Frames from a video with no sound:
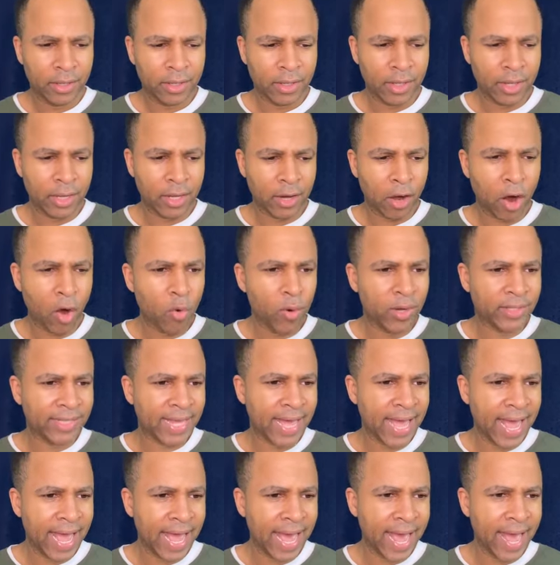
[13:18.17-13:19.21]
it always
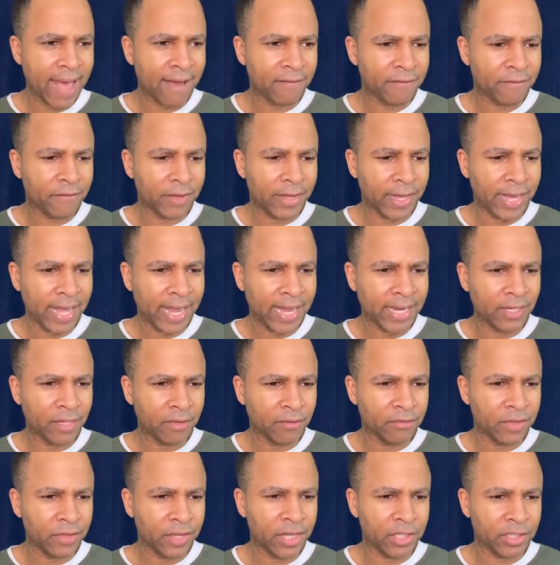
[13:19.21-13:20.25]
have a
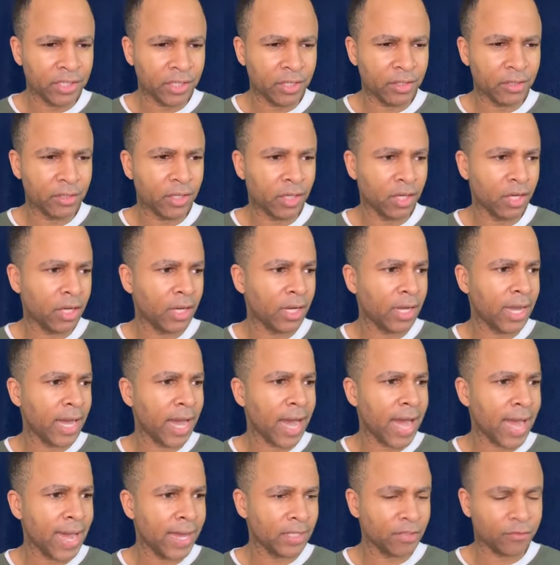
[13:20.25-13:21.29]
division the good
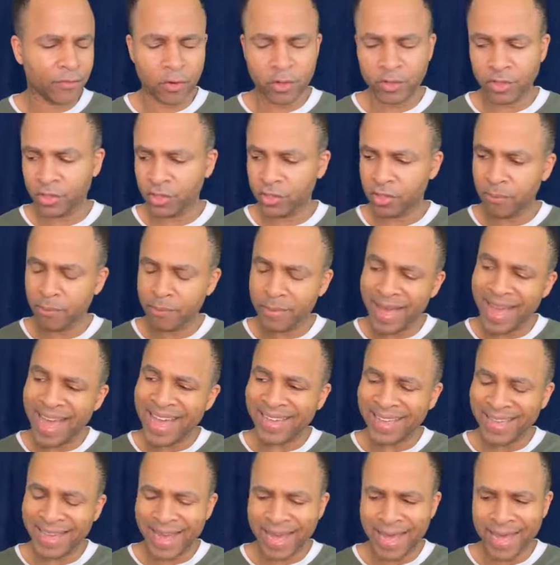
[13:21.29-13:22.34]
guys versus the
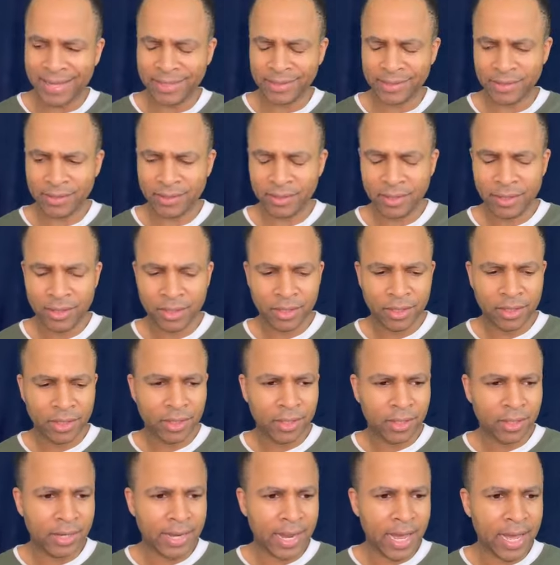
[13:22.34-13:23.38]
bad guys
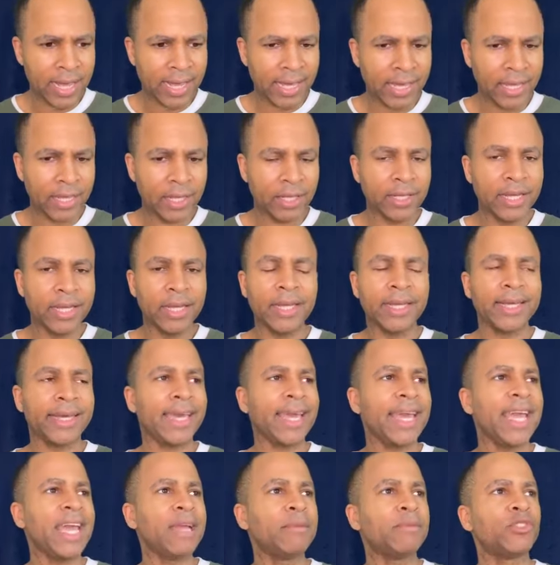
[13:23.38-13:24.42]
now it, it
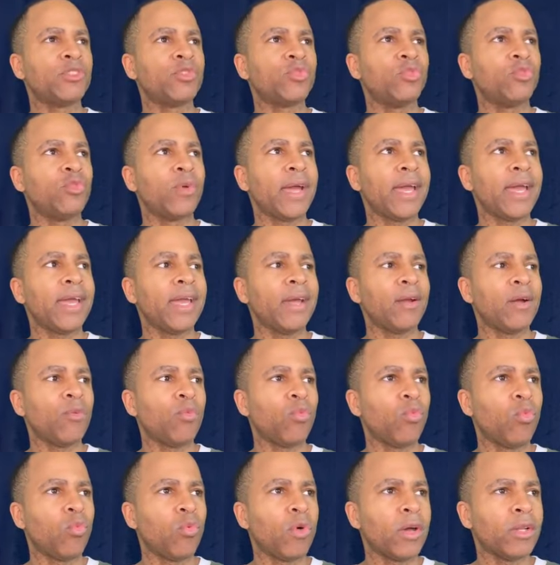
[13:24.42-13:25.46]
came to a
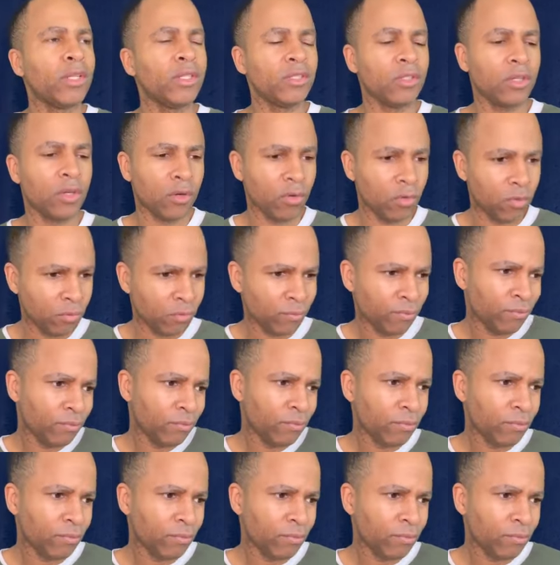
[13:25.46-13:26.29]
one you know